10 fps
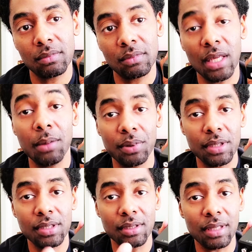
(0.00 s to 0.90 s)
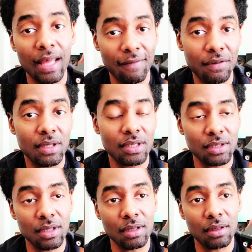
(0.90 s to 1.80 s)
input that fits
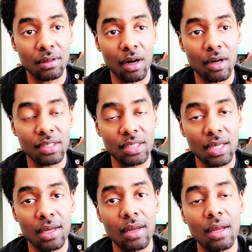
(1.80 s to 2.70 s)
into the RCA.